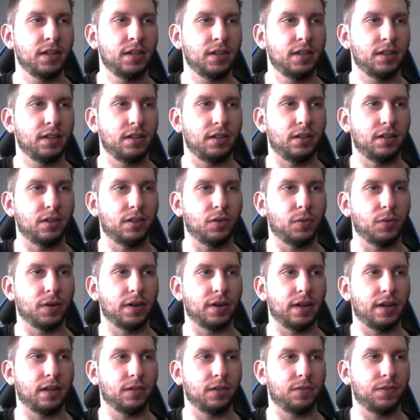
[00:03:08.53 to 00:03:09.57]
You know where
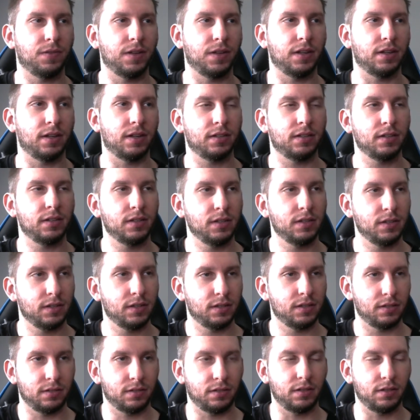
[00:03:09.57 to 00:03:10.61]
Alpha,
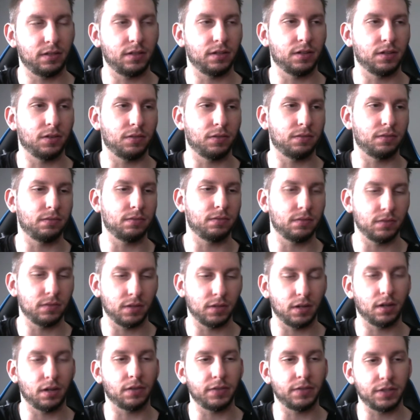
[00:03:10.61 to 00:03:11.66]
you know,
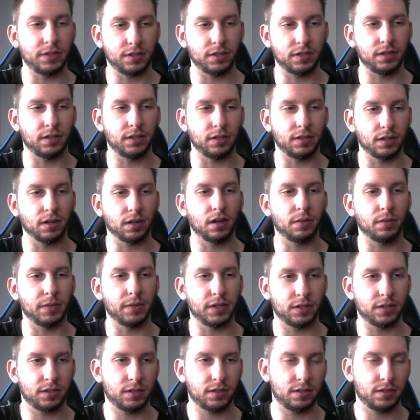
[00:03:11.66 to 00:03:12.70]
obviously in the
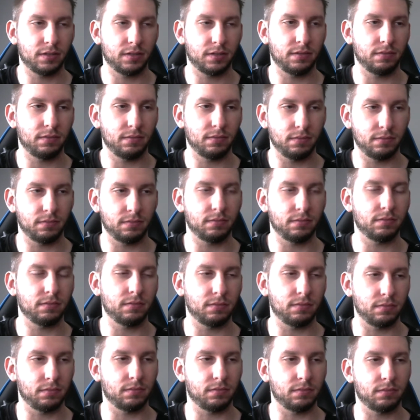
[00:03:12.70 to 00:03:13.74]
comics,
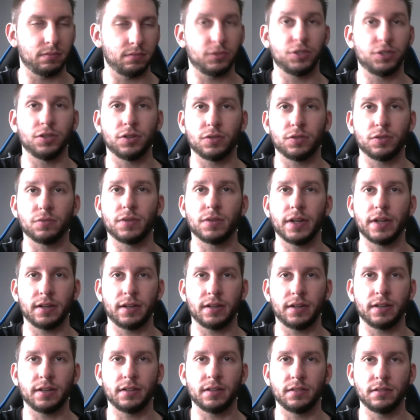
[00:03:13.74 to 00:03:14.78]
took Rick
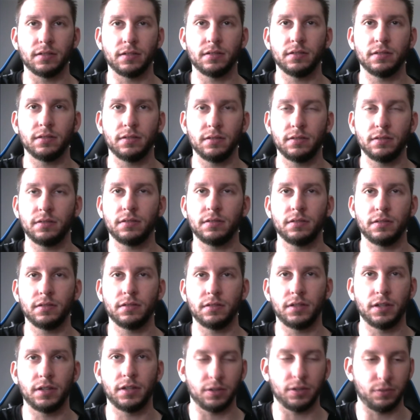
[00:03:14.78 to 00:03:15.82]
and
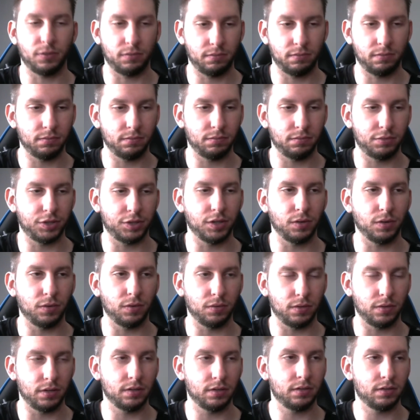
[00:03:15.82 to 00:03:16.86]
you know
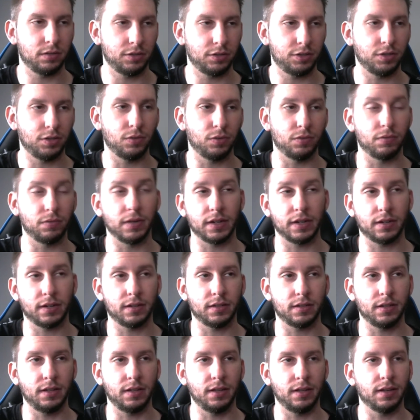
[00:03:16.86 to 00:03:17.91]
showed showed Rick
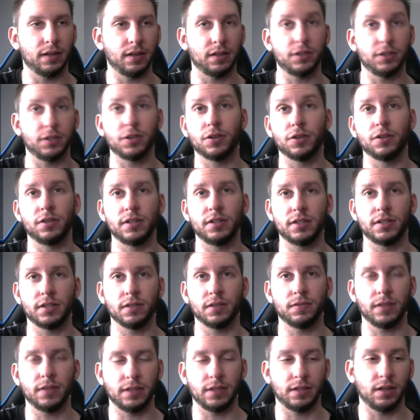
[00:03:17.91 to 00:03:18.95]
the uh, the herd and stuff
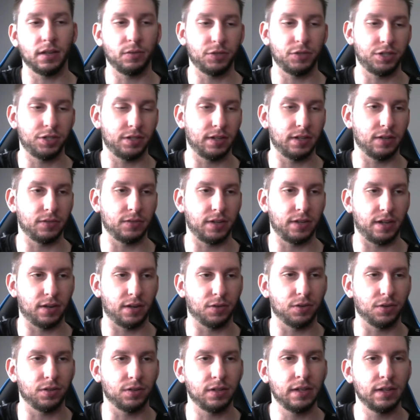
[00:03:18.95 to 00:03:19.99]
like that, which is now Daryl.